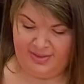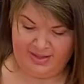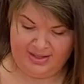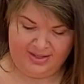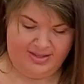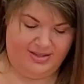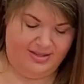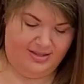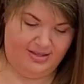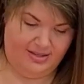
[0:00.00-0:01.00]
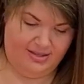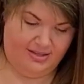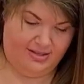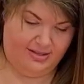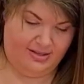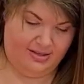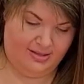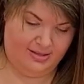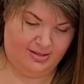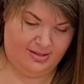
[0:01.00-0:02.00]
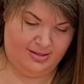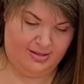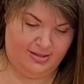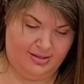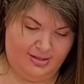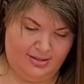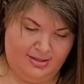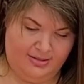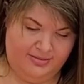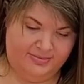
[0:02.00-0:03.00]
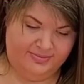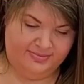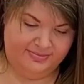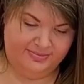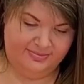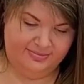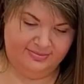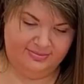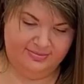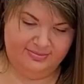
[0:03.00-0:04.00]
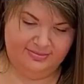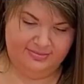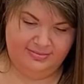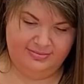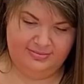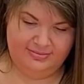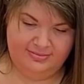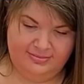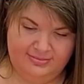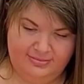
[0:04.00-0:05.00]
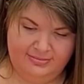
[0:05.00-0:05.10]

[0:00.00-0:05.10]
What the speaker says: No one is speaking in this clip.